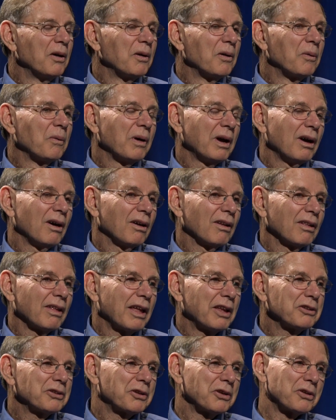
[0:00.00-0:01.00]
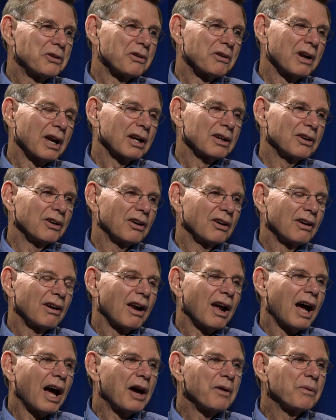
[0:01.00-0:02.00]
Well, as the director,
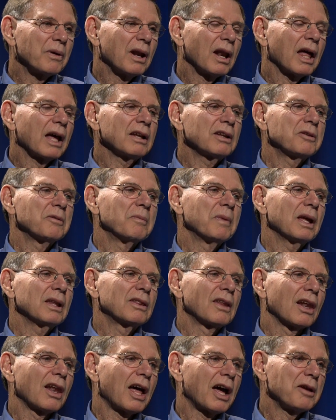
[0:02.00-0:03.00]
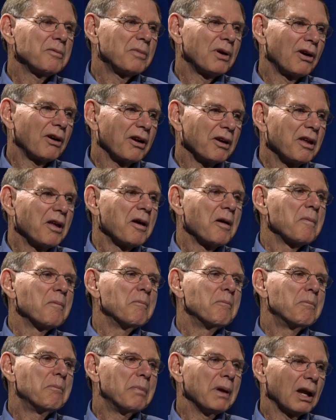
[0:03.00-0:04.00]
I would like to make the library
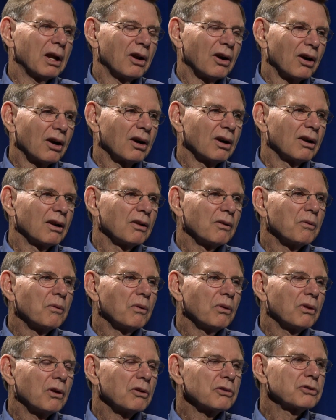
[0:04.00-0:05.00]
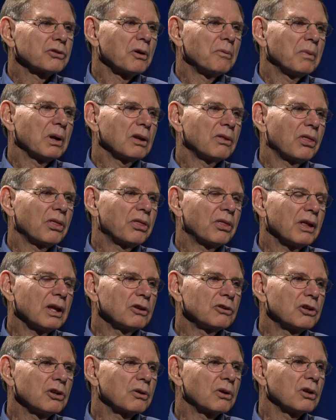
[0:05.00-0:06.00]
bigger. There's so many
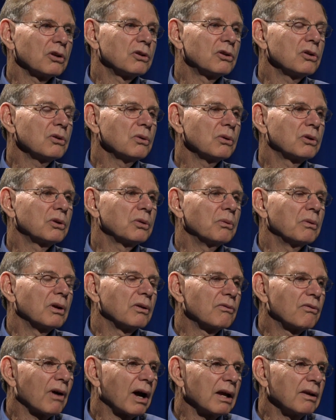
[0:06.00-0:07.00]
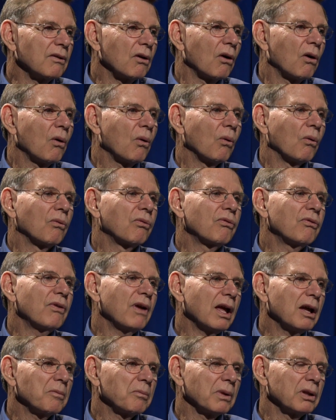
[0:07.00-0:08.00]
things you could do to invite whole
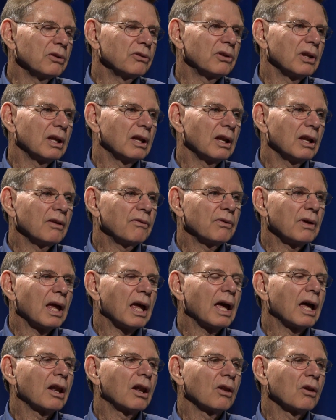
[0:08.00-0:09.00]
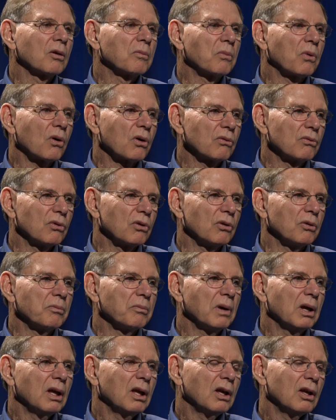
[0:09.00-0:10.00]
families in if you had a little more
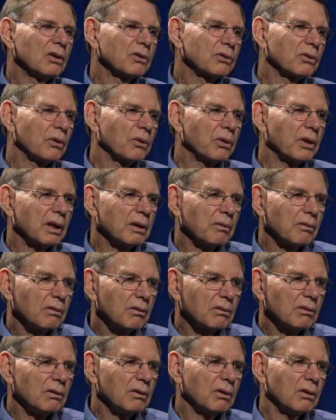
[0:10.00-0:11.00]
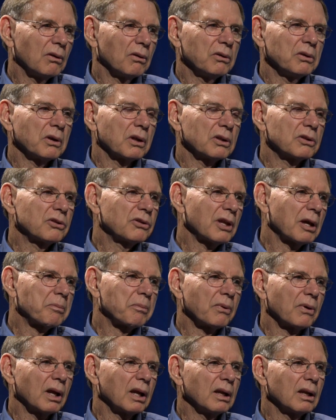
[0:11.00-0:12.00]
room, so you could
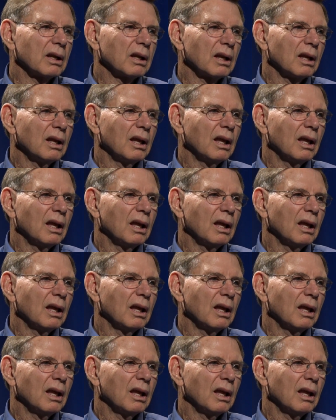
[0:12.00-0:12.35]
separate it.